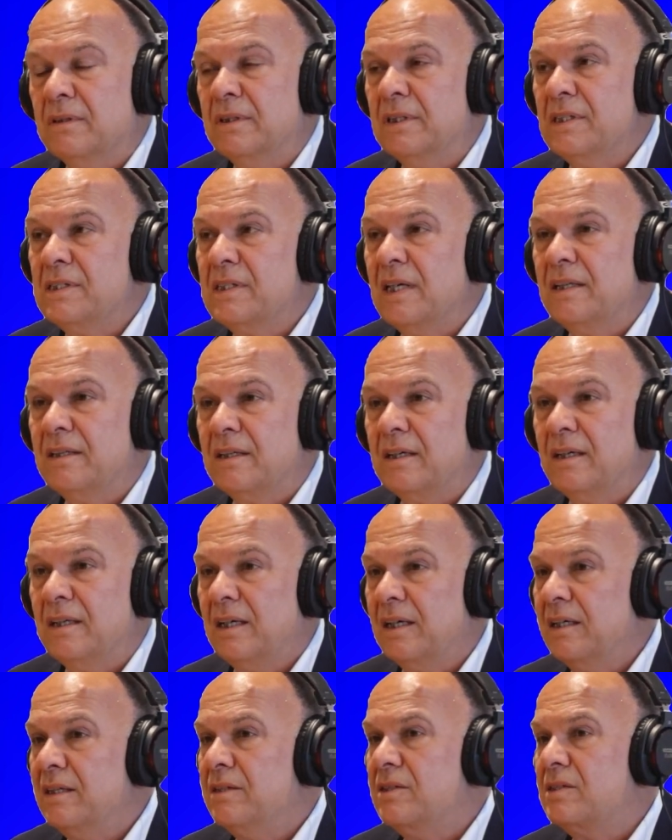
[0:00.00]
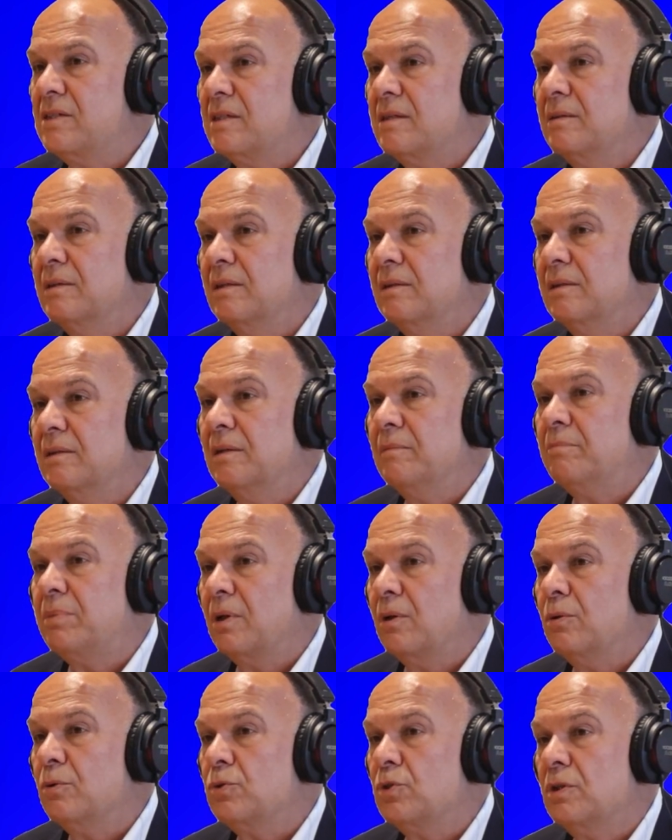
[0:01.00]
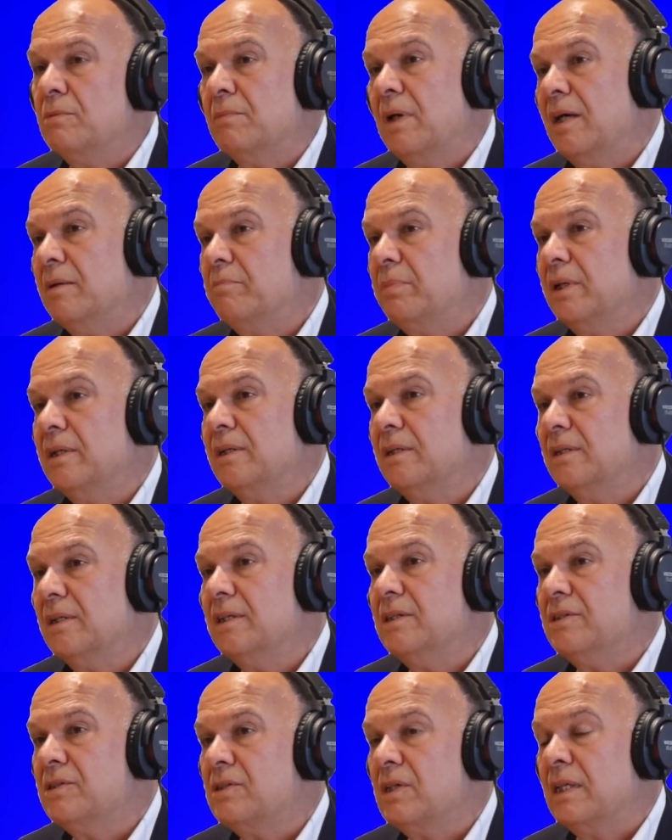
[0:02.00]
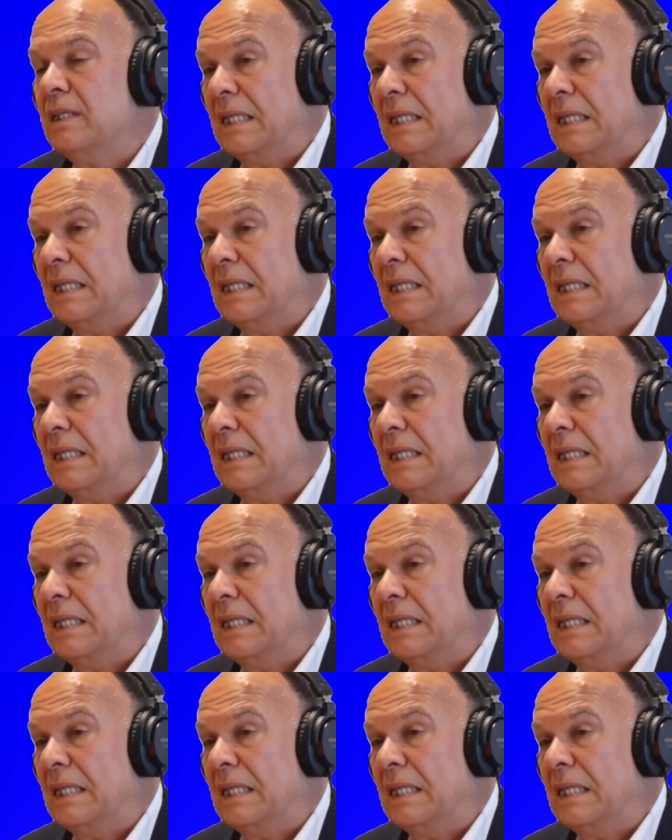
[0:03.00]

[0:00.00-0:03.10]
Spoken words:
decentralized approach, in my opinion, is.